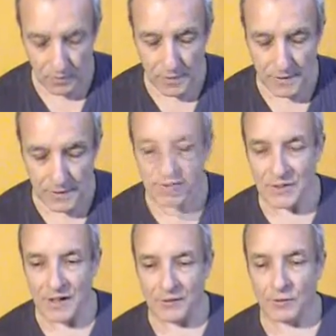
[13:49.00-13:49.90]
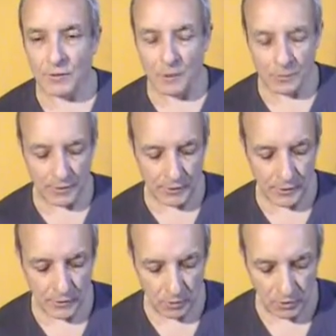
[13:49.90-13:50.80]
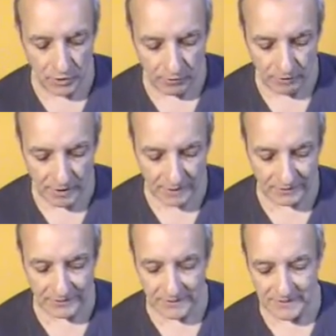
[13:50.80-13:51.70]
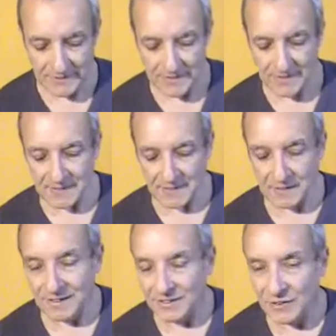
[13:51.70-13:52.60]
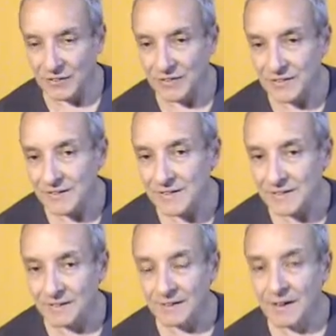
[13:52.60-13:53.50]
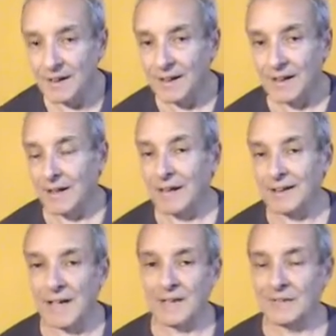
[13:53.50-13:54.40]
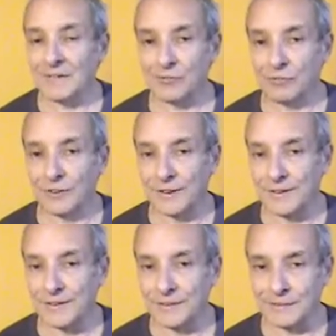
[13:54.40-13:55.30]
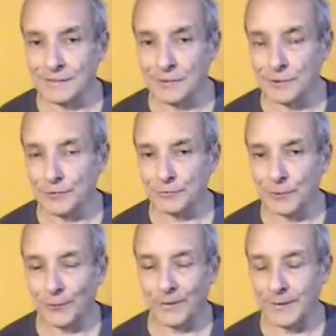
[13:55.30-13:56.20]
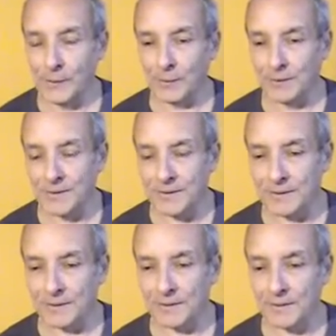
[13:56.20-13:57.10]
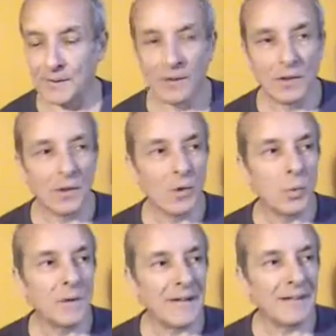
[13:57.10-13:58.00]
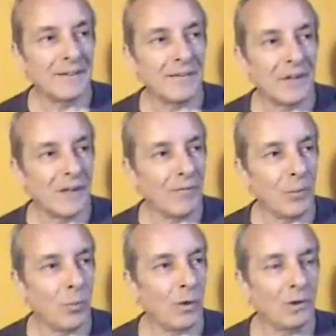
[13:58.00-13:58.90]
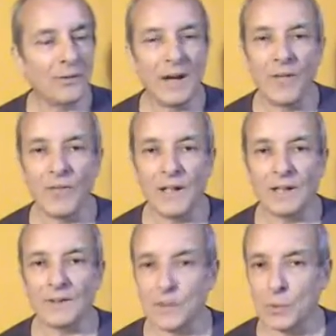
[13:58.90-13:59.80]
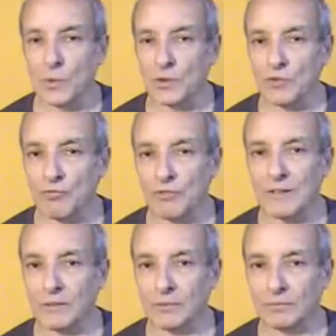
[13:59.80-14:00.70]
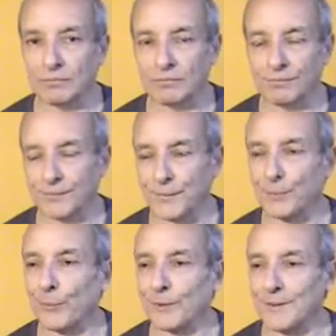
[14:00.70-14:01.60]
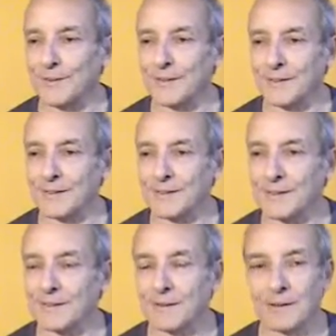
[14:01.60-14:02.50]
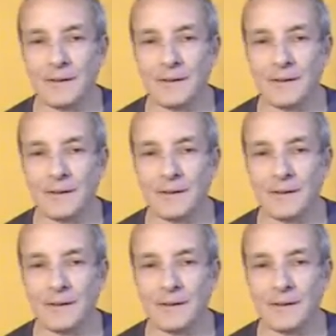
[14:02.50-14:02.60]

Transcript: These external objects which are regarded as existent and non-existent, again this relates to the twofold egolessness. We tend to think of the world out there as what's real, as what exists.